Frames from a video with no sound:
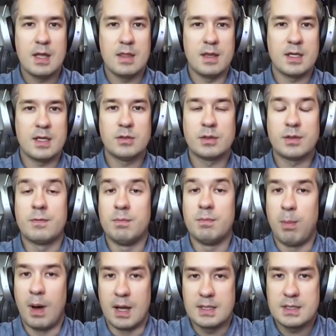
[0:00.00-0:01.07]
there is a lot
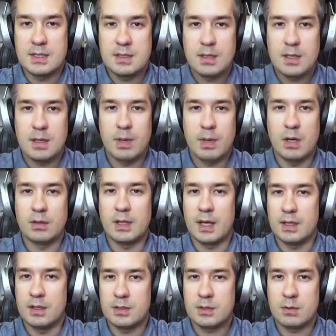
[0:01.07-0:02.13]
of buzz about
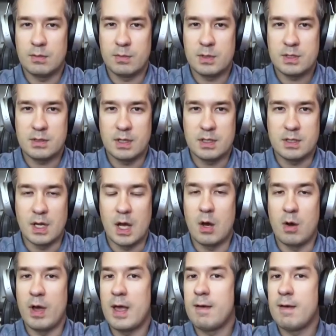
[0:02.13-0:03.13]
headless commerce right now.